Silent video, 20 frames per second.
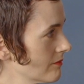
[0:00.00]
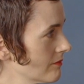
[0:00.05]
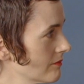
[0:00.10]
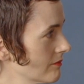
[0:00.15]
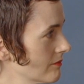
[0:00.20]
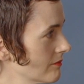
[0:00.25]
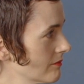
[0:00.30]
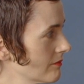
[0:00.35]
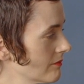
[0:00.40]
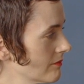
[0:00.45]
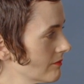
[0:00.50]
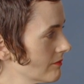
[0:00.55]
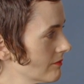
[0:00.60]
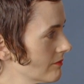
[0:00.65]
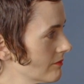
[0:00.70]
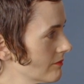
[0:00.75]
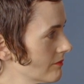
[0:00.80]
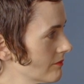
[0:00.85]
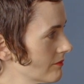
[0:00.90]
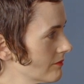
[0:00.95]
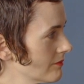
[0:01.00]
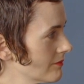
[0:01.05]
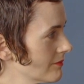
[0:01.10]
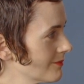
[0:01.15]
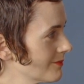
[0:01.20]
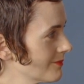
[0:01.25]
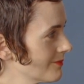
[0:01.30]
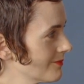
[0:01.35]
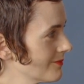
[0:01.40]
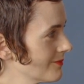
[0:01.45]

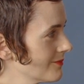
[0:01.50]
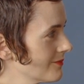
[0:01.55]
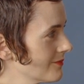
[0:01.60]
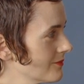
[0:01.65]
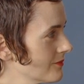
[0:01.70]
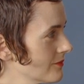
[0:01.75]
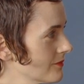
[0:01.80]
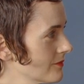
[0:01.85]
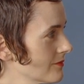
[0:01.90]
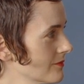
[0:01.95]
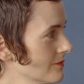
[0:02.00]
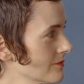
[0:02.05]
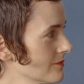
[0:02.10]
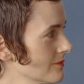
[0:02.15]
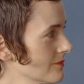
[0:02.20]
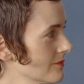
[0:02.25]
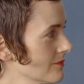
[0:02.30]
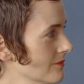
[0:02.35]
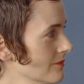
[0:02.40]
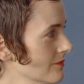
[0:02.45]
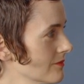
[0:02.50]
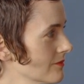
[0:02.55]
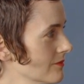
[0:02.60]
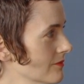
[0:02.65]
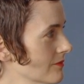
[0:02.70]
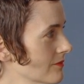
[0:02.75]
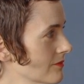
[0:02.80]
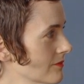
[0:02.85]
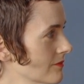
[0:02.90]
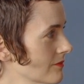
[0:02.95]
(not speaking)